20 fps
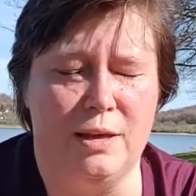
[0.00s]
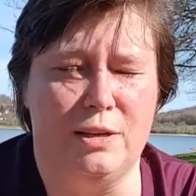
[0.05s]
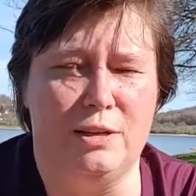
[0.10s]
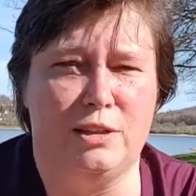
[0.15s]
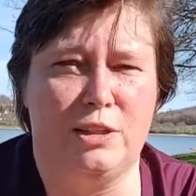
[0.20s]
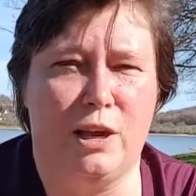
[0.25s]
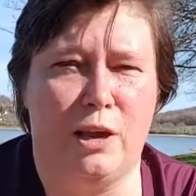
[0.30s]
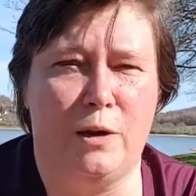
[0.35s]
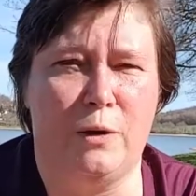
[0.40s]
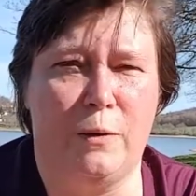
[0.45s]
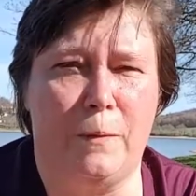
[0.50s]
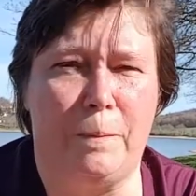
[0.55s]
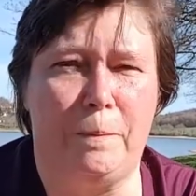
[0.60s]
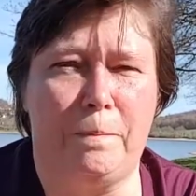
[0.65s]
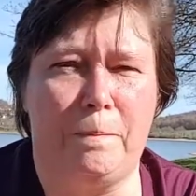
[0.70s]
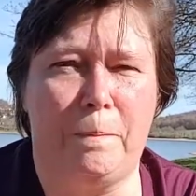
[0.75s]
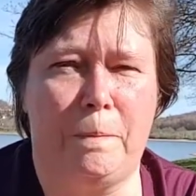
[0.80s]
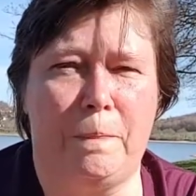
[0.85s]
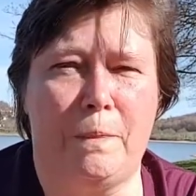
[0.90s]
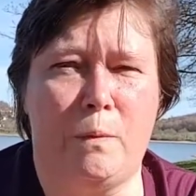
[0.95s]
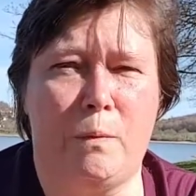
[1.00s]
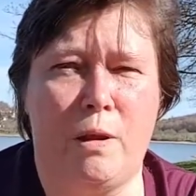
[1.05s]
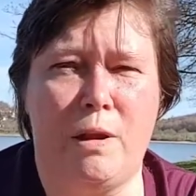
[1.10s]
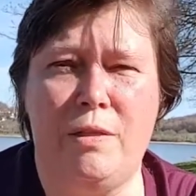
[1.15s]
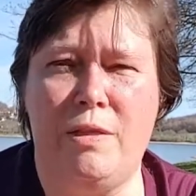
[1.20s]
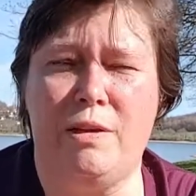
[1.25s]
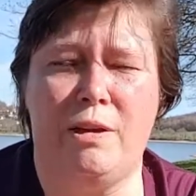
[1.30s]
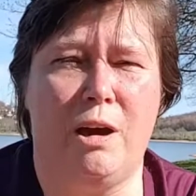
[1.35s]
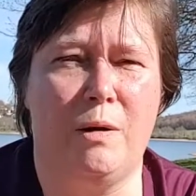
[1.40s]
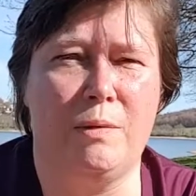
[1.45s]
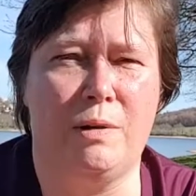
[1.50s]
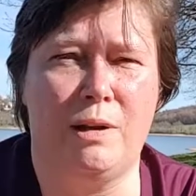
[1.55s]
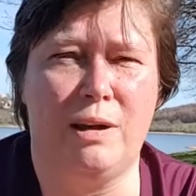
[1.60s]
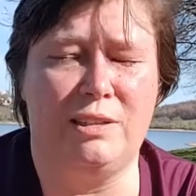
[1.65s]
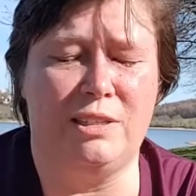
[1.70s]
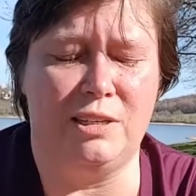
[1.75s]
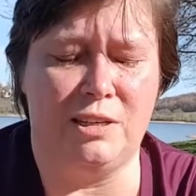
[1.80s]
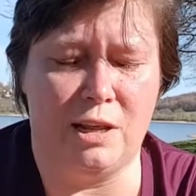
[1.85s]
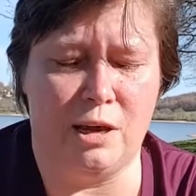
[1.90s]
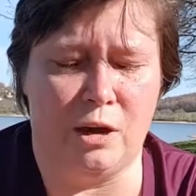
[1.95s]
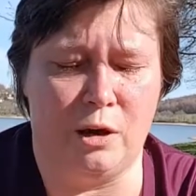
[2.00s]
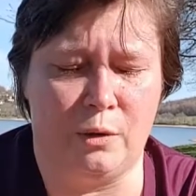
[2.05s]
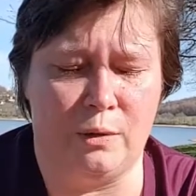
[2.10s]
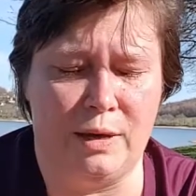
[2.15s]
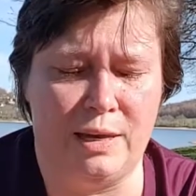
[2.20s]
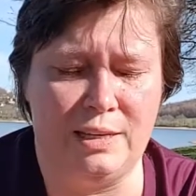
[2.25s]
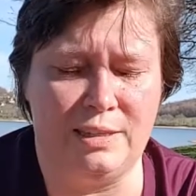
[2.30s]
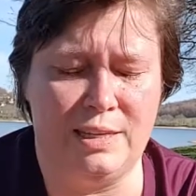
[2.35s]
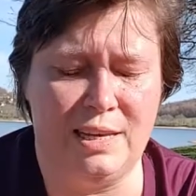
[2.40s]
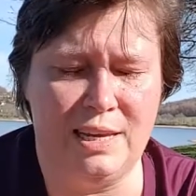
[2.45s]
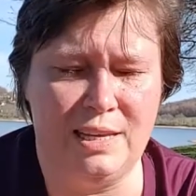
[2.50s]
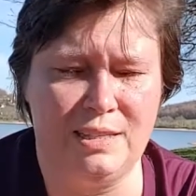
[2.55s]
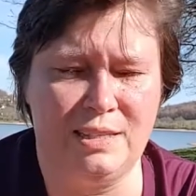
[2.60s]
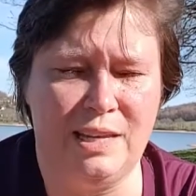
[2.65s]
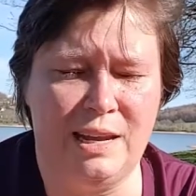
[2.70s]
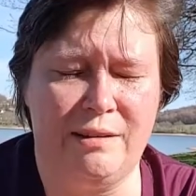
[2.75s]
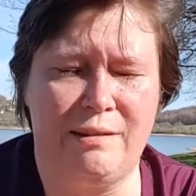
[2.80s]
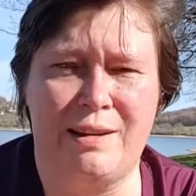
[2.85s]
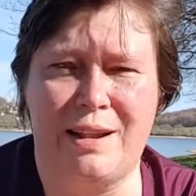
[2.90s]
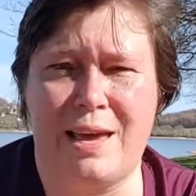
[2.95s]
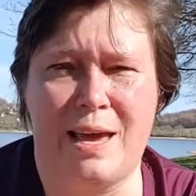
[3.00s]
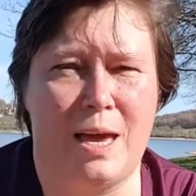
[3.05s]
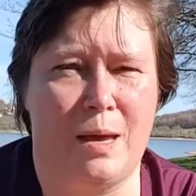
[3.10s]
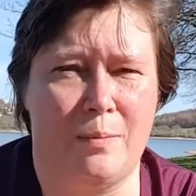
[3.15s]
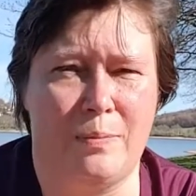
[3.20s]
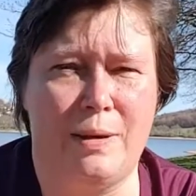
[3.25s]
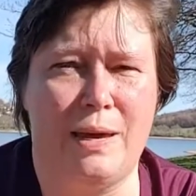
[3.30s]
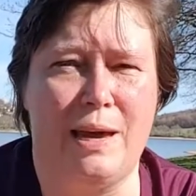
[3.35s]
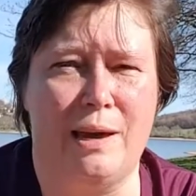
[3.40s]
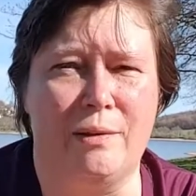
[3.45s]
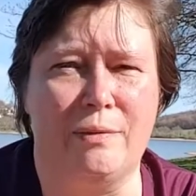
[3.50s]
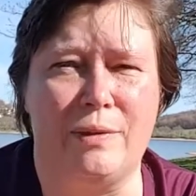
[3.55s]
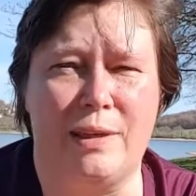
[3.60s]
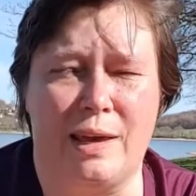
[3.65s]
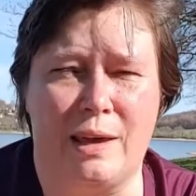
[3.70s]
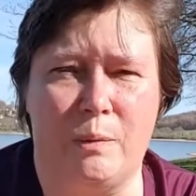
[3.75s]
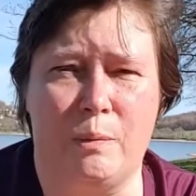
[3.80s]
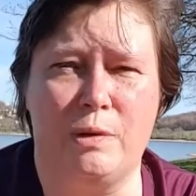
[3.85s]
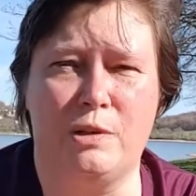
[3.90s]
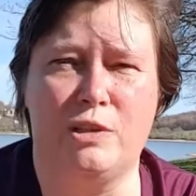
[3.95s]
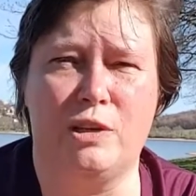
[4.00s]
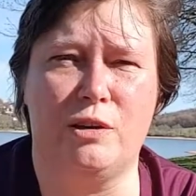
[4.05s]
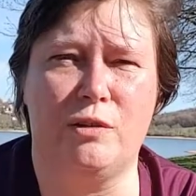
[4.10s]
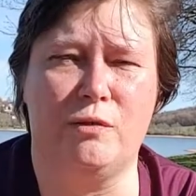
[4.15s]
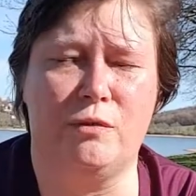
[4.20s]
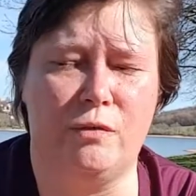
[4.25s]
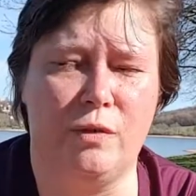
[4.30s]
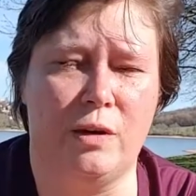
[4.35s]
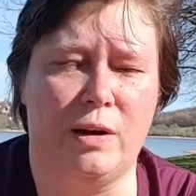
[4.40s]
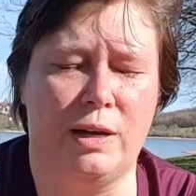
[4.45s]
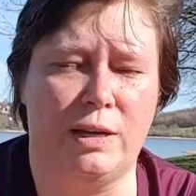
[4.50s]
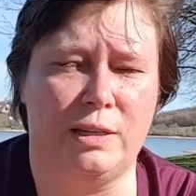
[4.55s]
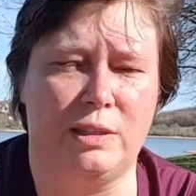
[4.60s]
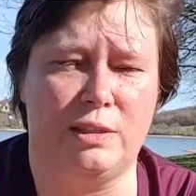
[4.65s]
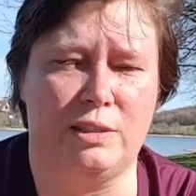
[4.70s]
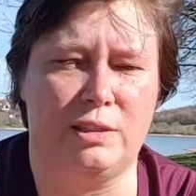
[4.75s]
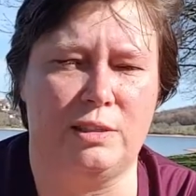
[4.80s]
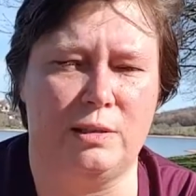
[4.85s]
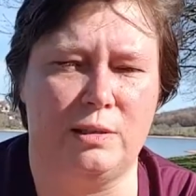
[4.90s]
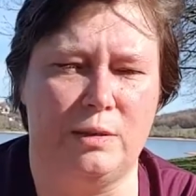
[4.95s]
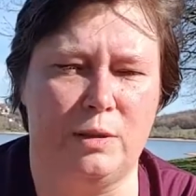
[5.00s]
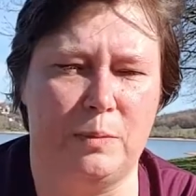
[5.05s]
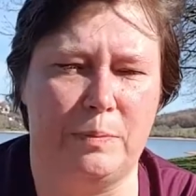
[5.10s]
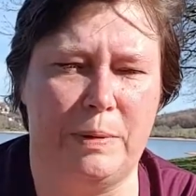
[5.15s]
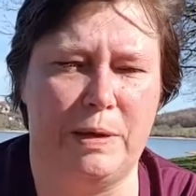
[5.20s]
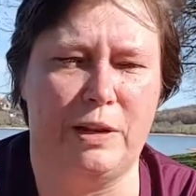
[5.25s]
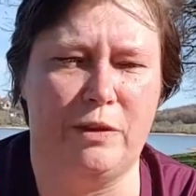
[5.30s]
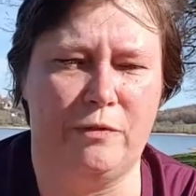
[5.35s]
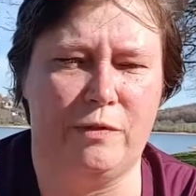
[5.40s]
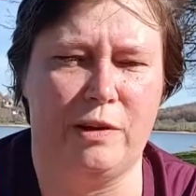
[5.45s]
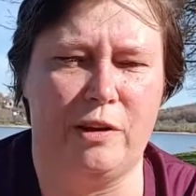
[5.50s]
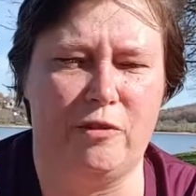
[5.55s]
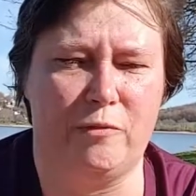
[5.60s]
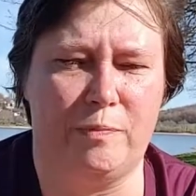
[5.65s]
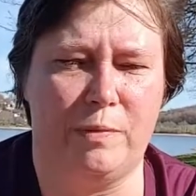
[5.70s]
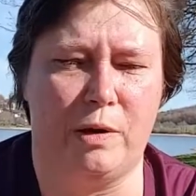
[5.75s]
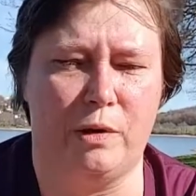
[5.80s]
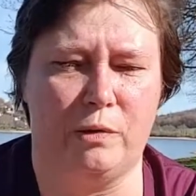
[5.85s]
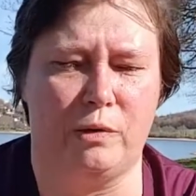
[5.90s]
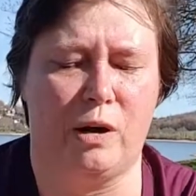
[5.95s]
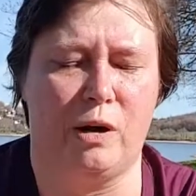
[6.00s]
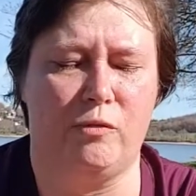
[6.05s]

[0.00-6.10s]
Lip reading: So one thing I would like to know is there an app out there which combines the benefit of both?